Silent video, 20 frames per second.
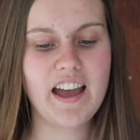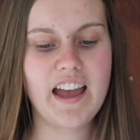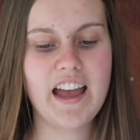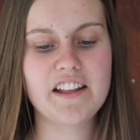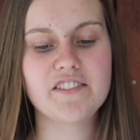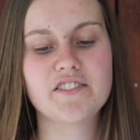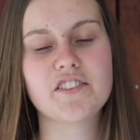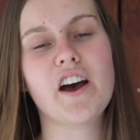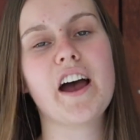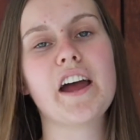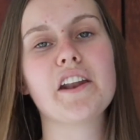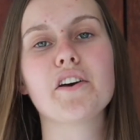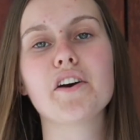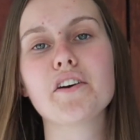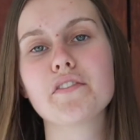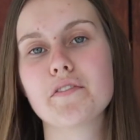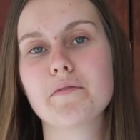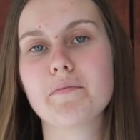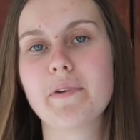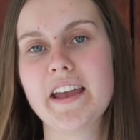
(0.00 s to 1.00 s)
And so I
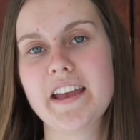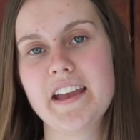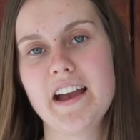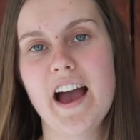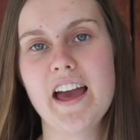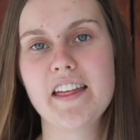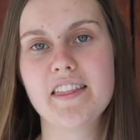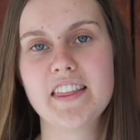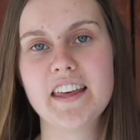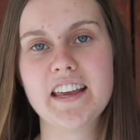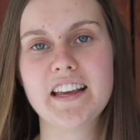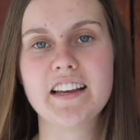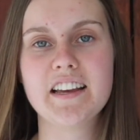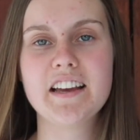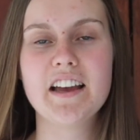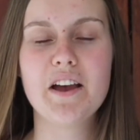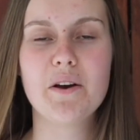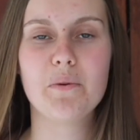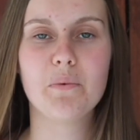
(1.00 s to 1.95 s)
know for me, I think